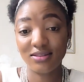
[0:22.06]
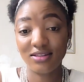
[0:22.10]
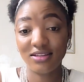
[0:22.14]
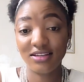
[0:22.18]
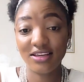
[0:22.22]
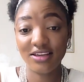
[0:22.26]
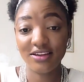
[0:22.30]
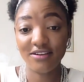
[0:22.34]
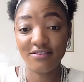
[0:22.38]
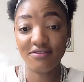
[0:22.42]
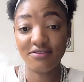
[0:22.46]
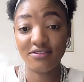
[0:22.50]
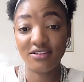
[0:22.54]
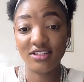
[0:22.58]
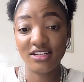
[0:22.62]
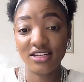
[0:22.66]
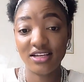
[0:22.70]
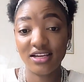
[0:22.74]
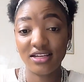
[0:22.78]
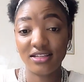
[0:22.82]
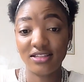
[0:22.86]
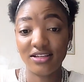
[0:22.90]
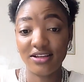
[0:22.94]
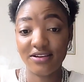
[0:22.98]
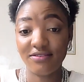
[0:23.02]
gave
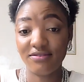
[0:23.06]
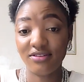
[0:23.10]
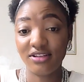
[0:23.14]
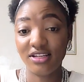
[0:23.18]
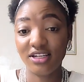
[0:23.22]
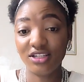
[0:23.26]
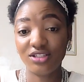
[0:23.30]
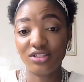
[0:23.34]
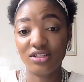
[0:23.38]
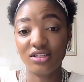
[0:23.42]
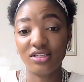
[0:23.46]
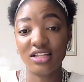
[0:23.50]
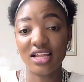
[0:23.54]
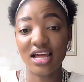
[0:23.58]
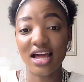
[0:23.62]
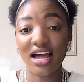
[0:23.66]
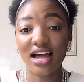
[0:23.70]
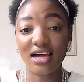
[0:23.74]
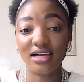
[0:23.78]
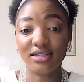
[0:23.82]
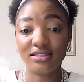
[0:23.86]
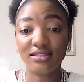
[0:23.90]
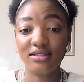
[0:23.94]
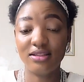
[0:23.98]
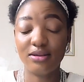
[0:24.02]
the definition
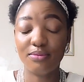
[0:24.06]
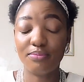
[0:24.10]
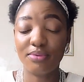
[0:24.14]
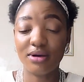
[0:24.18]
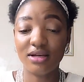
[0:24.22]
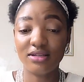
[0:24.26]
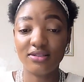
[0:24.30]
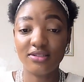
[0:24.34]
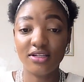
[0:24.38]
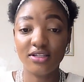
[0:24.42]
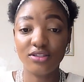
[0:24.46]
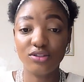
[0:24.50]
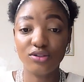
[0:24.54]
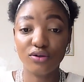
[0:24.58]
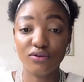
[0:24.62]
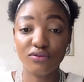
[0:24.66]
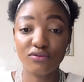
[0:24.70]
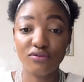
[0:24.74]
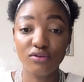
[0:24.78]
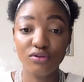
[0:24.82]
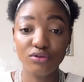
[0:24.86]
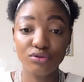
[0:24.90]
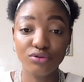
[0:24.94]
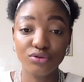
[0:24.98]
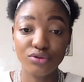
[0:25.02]
as the passage
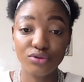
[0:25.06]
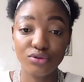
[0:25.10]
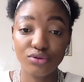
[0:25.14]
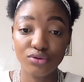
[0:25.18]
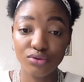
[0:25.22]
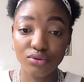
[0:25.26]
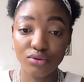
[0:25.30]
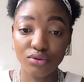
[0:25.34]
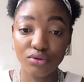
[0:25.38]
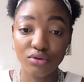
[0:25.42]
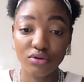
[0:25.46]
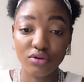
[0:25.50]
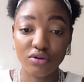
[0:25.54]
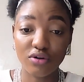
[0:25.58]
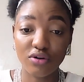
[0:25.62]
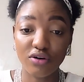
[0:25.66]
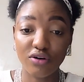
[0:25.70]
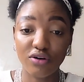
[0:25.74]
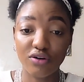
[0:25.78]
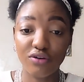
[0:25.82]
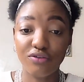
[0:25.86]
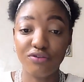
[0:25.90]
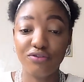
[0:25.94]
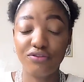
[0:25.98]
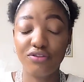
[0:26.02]
of loose stool
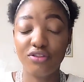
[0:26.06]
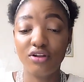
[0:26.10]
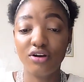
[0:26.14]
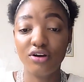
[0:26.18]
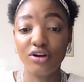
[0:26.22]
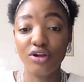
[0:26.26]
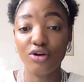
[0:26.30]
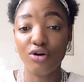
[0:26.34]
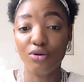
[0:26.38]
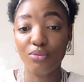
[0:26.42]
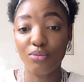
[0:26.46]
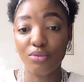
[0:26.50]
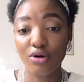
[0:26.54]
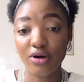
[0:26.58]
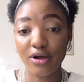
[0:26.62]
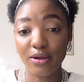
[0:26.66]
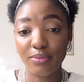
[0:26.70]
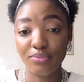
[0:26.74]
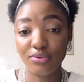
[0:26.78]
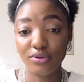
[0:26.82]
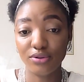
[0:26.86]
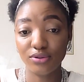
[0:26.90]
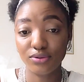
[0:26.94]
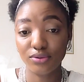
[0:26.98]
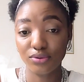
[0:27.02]
of 3 or more
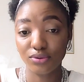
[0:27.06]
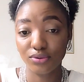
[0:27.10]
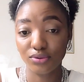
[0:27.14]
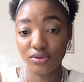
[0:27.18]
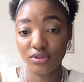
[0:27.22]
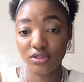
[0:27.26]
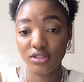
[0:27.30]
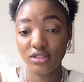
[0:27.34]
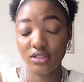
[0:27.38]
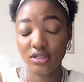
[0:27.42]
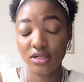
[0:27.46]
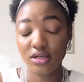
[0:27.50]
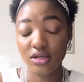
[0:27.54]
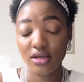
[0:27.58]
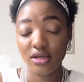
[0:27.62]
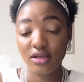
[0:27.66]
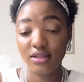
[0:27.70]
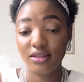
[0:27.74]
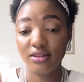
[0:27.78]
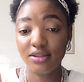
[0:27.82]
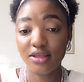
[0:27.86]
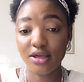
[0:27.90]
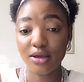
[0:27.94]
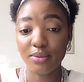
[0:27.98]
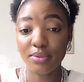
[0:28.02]
episodes,
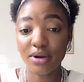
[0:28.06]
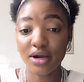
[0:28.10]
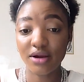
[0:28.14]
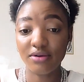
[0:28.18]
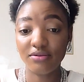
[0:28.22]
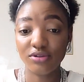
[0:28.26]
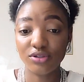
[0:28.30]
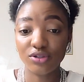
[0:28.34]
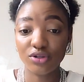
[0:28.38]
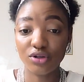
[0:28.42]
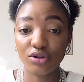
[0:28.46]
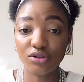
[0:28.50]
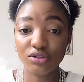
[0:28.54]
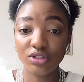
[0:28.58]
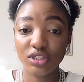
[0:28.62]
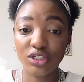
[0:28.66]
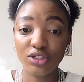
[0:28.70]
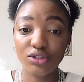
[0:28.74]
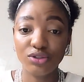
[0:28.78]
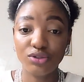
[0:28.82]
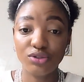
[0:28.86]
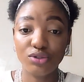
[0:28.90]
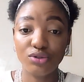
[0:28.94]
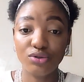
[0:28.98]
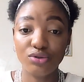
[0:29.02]
thereby
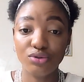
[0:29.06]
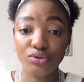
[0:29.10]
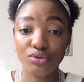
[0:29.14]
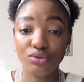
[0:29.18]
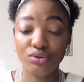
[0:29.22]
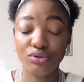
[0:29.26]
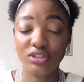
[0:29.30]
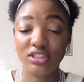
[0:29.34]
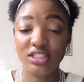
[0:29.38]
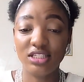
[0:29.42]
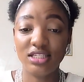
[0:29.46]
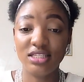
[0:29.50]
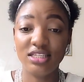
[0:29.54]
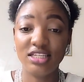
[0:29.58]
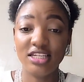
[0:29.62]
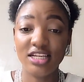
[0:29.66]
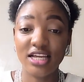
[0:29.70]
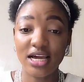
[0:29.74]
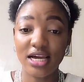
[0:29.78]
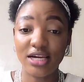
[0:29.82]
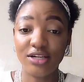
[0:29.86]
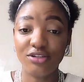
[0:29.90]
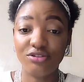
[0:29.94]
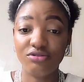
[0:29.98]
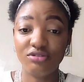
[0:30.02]
resulting to
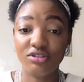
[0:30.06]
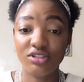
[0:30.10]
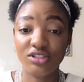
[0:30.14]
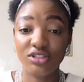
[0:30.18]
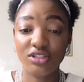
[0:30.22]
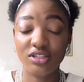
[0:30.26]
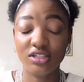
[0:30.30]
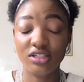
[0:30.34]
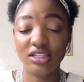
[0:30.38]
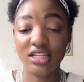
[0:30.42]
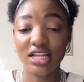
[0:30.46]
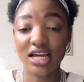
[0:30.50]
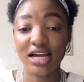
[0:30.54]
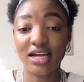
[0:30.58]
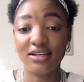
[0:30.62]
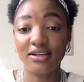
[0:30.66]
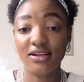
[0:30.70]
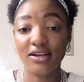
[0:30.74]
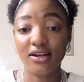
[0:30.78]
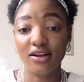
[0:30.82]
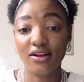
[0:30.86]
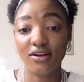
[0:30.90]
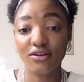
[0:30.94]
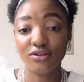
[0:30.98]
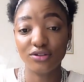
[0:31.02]
dehydration and
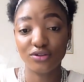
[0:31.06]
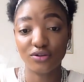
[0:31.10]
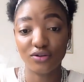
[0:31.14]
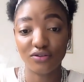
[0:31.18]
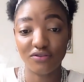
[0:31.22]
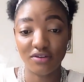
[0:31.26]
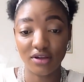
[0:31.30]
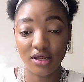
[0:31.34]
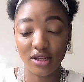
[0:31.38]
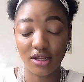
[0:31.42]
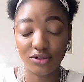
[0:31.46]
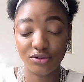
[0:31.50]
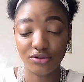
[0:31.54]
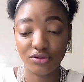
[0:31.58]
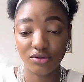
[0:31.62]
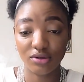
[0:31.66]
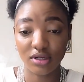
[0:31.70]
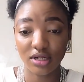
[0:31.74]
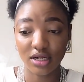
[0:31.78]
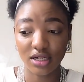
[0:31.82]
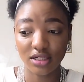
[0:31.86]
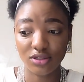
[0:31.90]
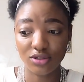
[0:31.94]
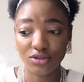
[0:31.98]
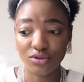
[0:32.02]
the loss of
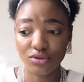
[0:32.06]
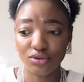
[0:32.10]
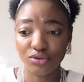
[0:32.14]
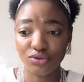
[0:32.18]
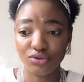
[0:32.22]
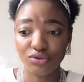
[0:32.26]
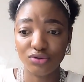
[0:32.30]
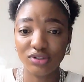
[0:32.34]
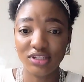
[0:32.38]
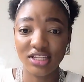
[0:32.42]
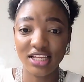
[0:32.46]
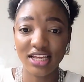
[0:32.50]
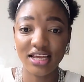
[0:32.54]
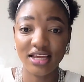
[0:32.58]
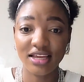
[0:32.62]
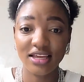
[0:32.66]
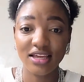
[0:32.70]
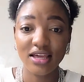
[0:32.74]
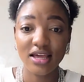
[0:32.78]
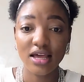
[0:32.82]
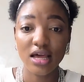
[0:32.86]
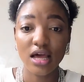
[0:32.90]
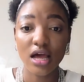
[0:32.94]
electrolytes. So today,